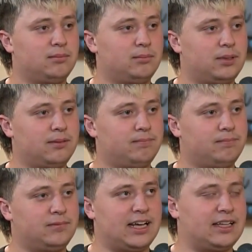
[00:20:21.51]
Yeah. But
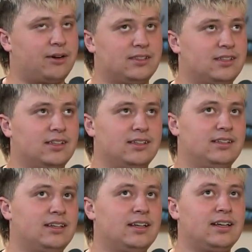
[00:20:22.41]
yeah, that was the
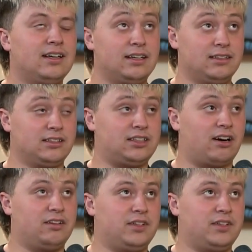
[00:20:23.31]
the start of